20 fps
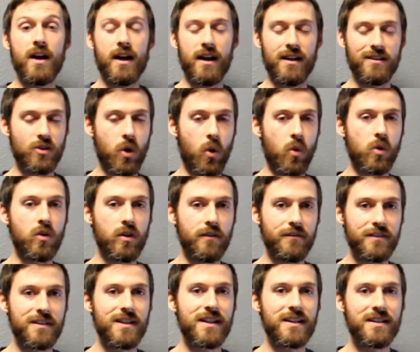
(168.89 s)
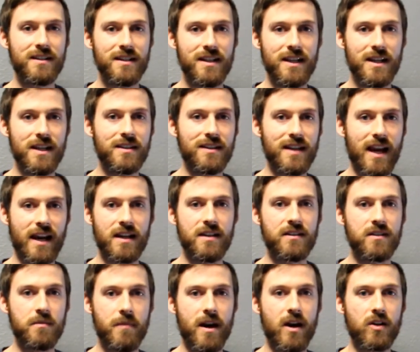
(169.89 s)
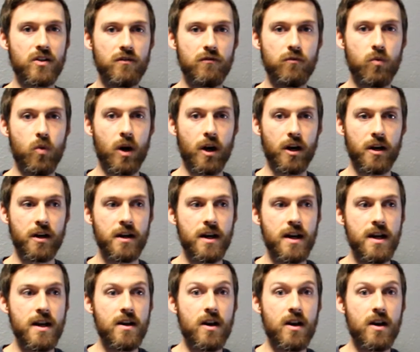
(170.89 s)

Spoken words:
a total of 60 seconds amount of work.